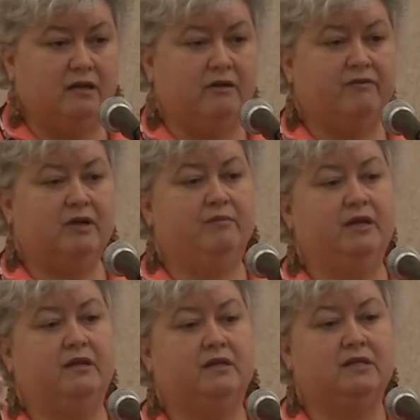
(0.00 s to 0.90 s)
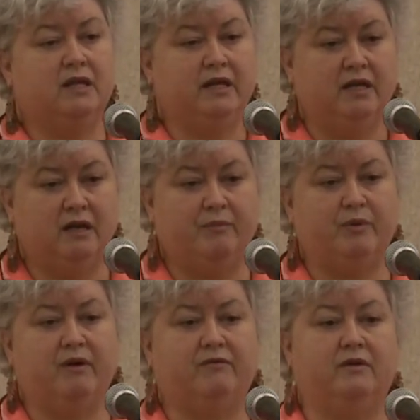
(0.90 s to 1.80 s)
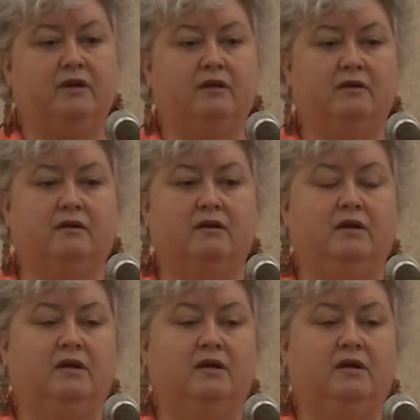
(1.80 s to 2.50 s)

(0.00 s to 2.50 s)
you have a committee that's cleaning up, you have another